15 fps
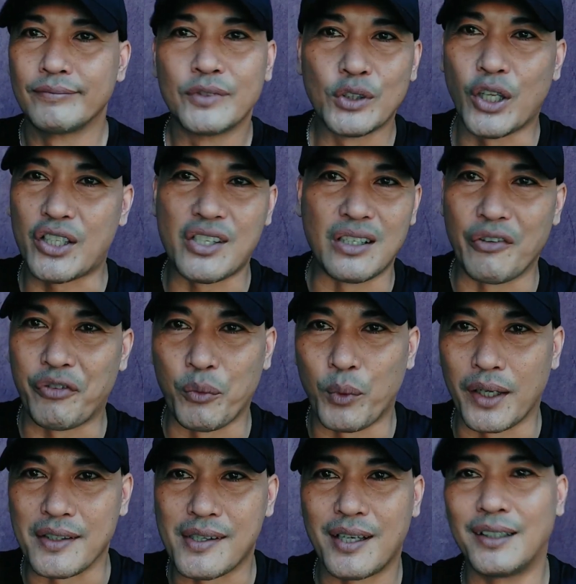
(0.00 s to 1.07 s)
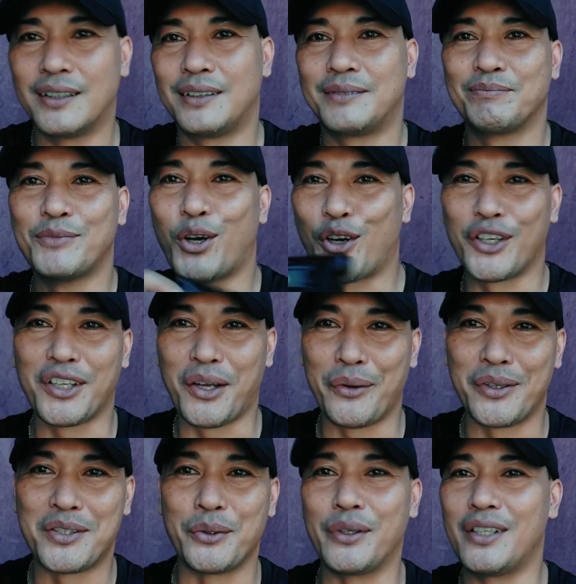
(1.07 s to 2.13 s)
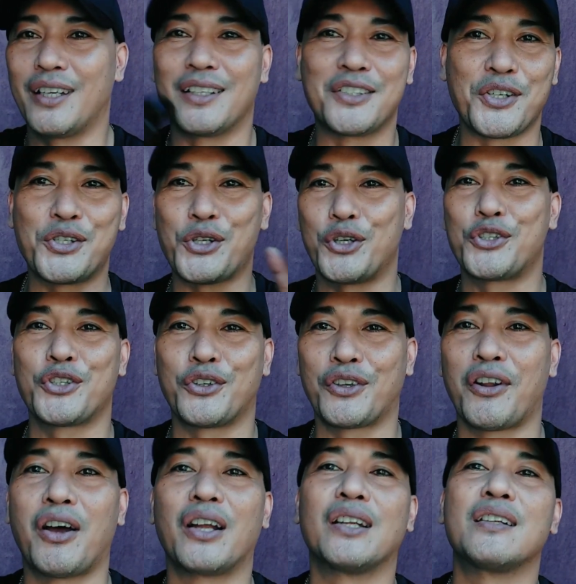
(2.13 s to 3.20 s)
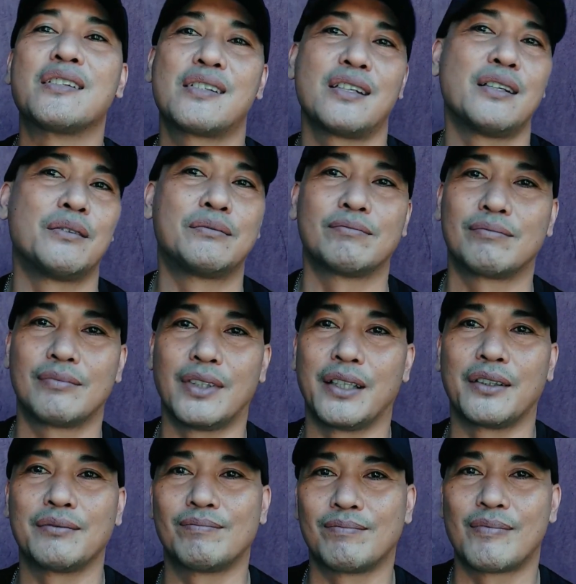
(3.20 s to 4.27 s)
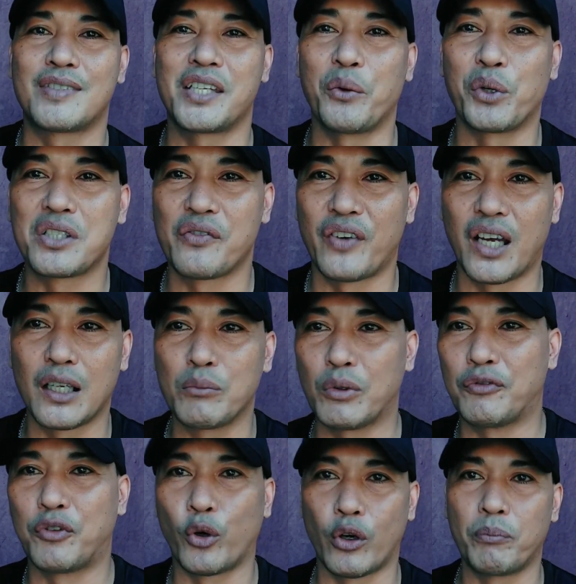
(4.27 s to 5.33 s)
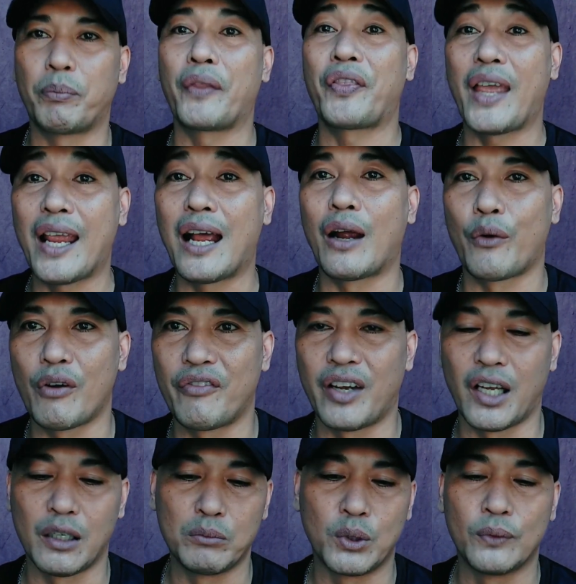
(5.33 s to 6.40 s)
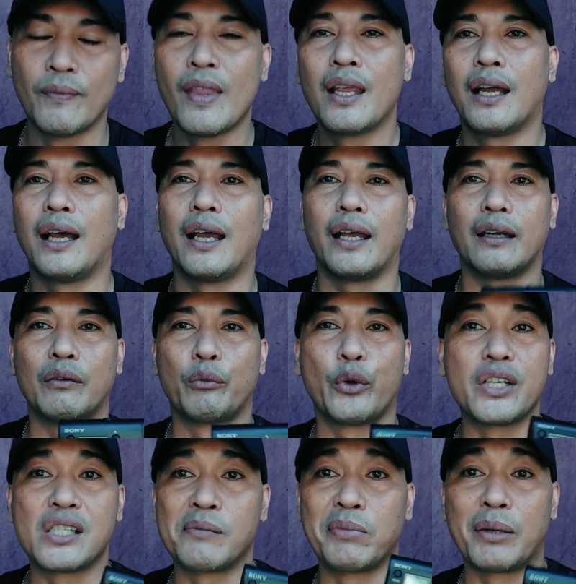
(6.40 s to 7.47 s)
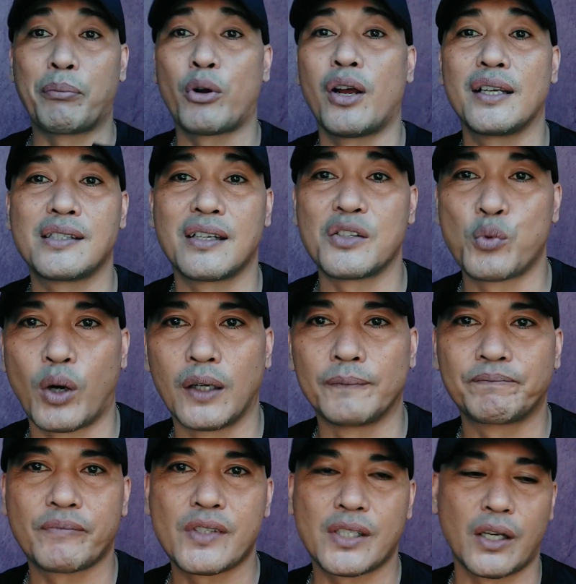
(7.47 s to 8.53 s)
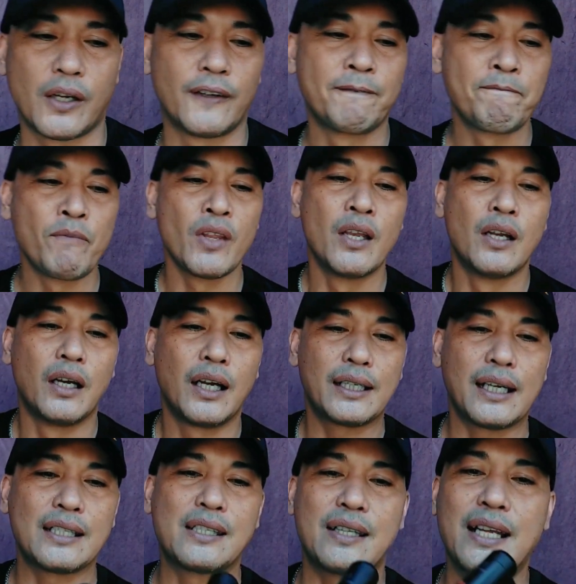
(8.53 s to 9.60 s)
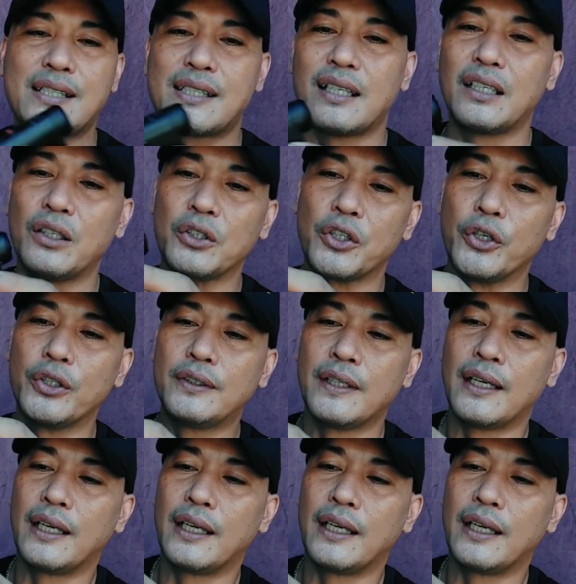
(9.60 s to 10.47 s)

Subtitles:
Lots of different ones. I'm not going to go into it. You can just search it online and see what's available for it, but they are available and reasonably priced as well. So okay, so that's the little dude.